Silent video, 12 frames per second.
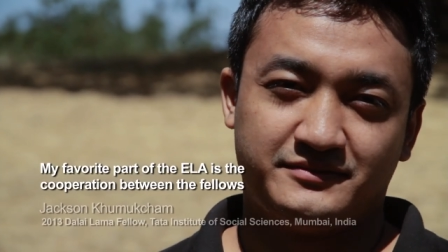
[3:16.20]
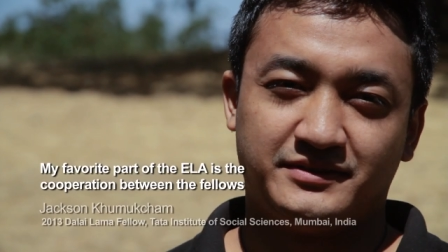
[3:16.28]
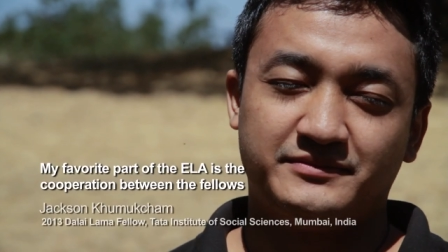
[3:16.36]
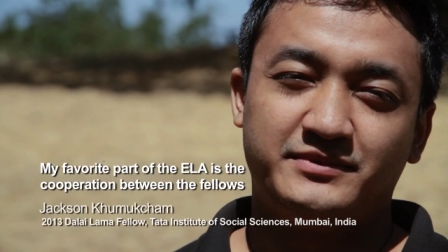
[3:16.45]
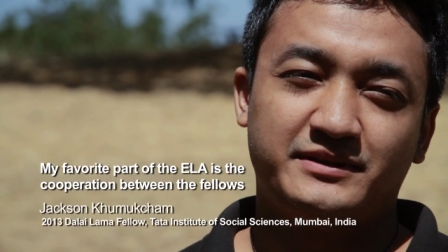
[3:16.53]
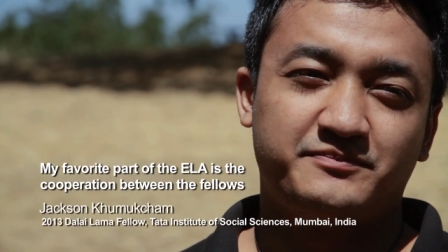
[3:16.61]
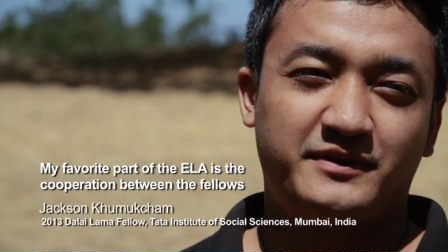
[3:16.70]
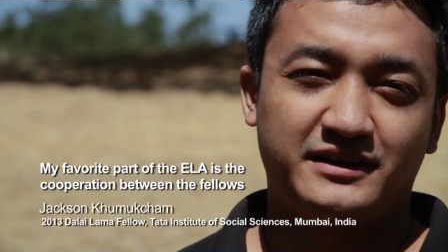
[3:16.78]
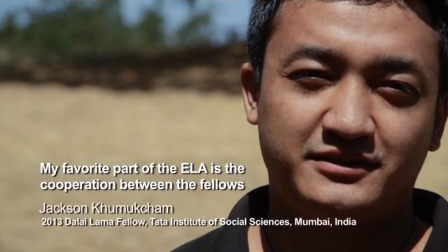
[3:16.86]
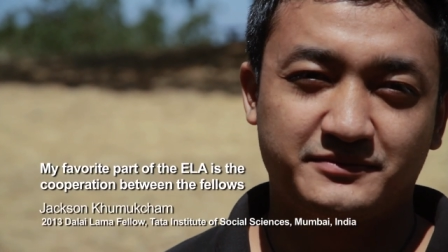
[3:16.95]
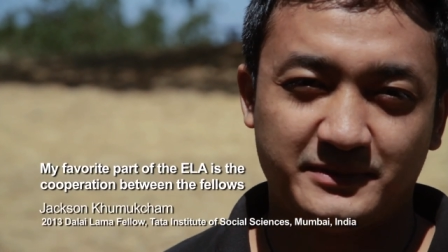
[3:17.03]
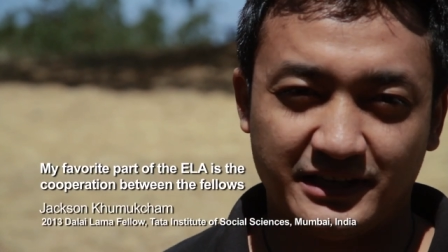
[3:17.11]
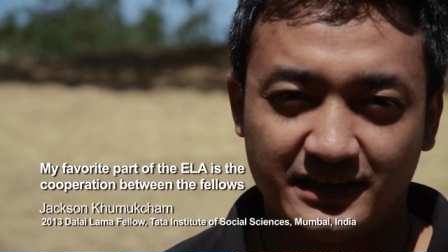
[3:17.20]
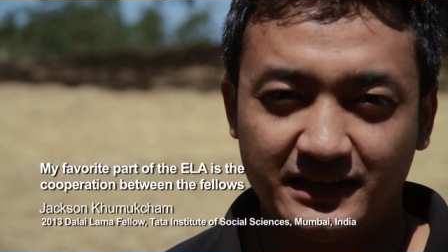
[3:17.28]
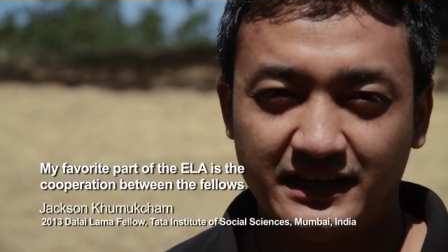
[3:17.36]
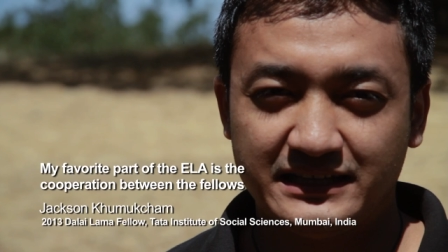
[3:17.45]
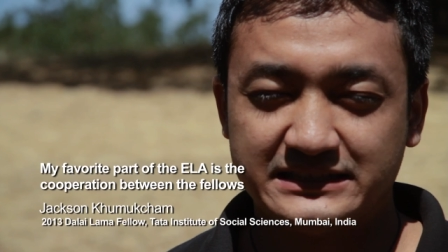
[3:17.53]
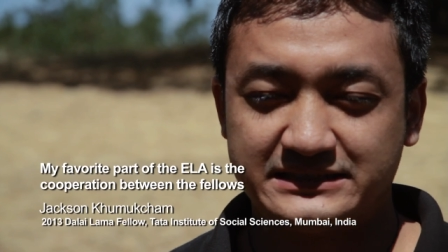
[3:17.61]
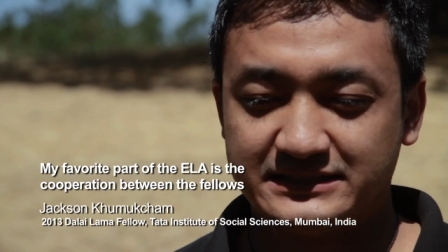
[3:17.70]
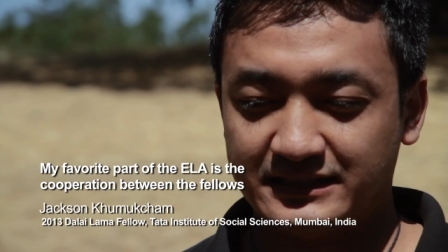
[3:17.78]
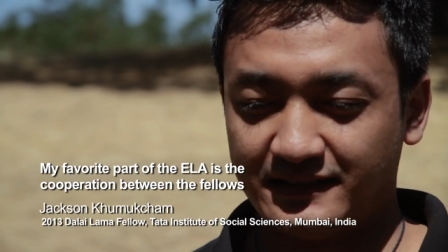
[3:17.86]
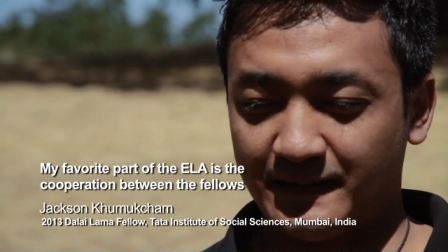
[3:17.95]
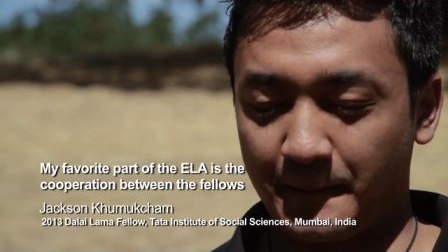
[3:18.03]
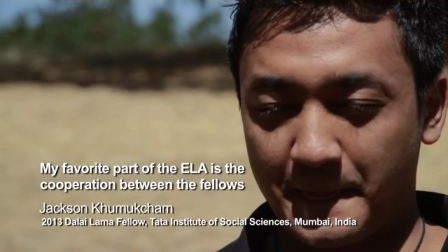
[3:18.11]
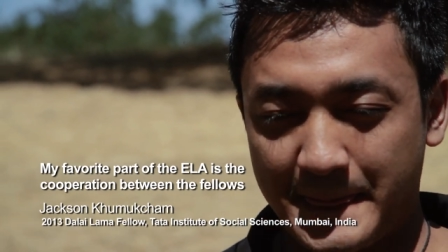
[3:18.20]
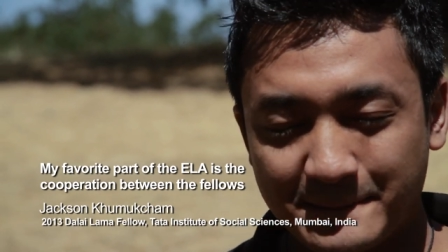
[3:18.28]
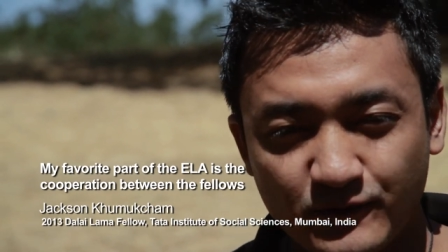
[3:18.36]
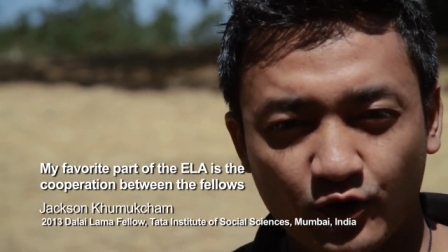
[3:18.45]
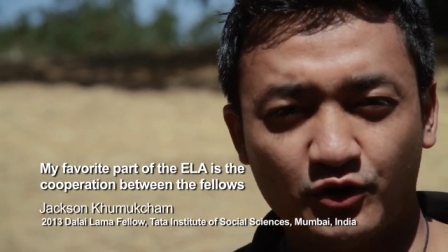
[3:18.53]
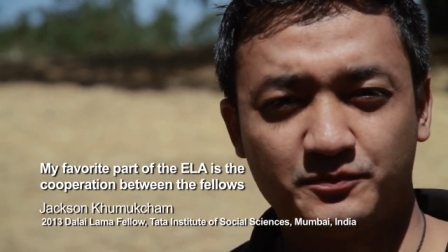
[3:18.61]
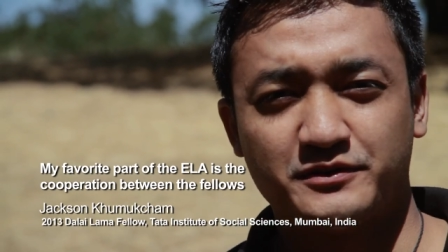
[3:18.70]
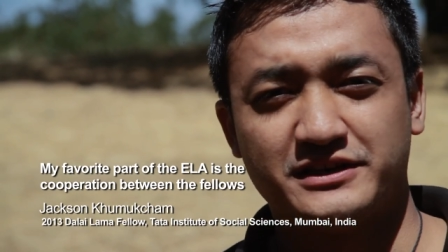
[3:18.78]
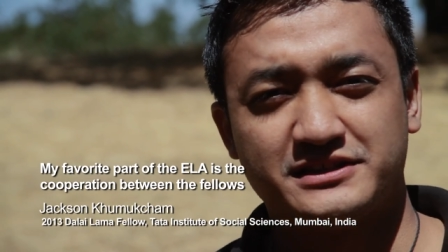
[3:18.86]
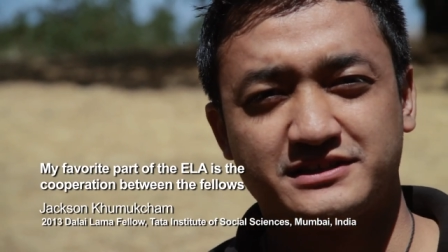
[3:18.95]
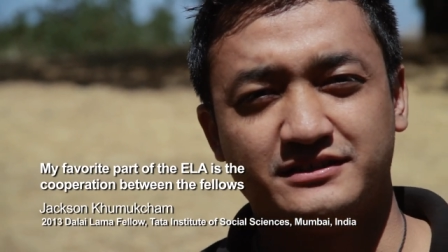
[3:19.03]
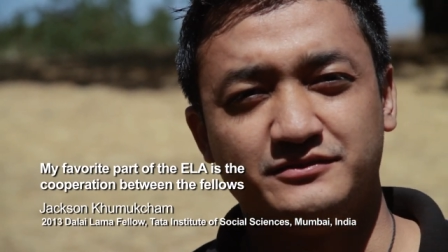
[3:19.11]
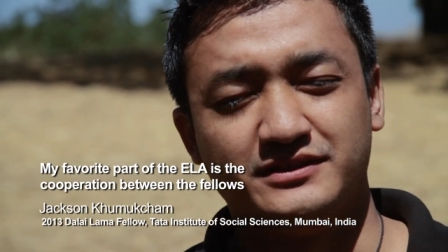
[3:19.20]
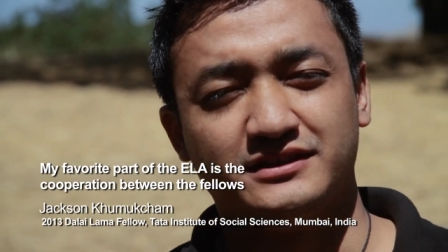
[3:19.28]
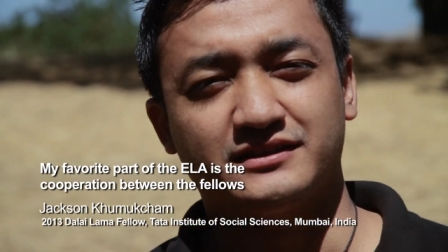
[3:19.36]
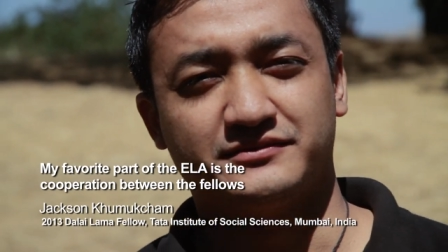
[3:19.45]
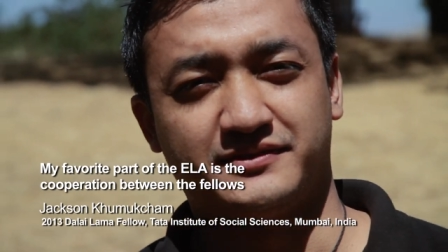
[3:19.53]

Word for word: Favorite part of ELA is the cooperation within the